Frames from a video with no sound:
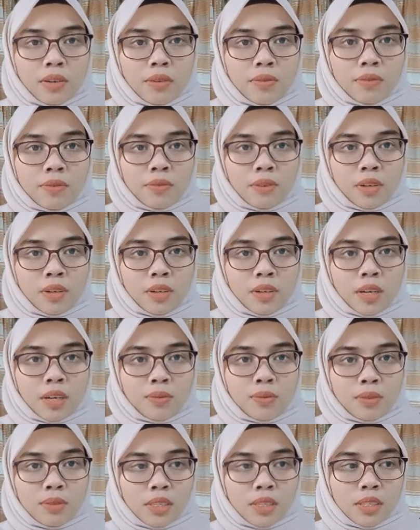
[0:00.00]
for
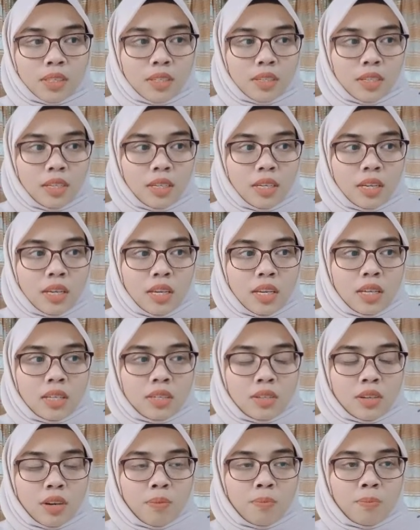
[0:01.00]
Counter 3,
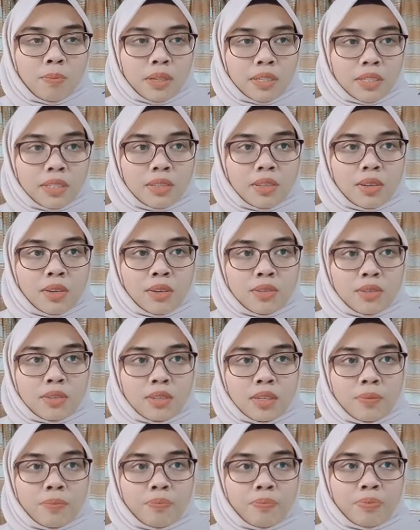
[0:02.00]
drop parcel
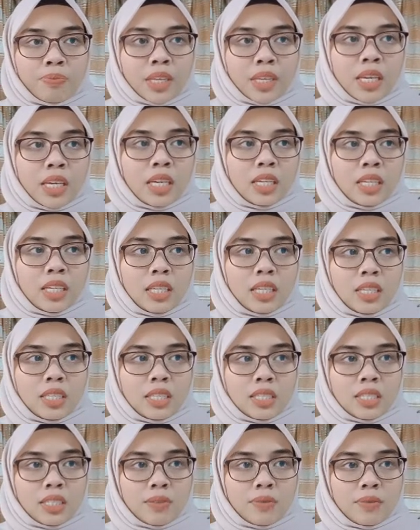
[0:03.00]
only. This
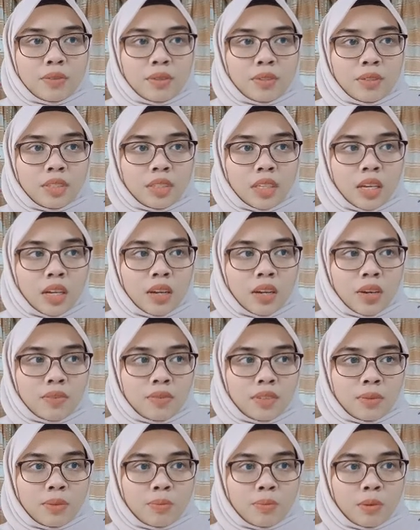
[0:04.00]
is the flowchart
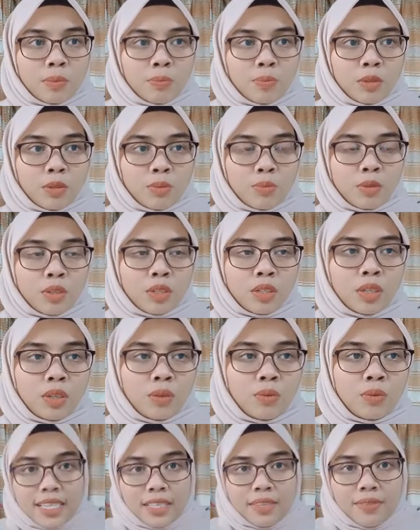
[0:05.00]
of the proposed
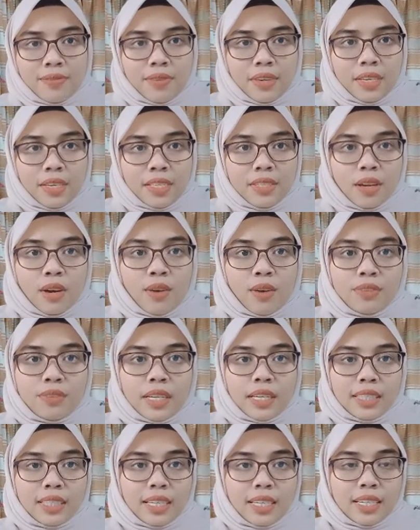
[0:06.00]
model with phase of
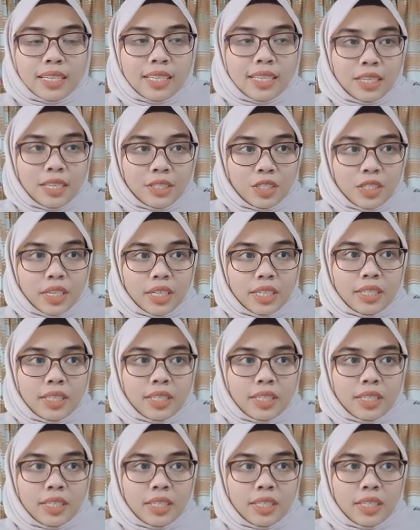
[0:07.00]
data collection.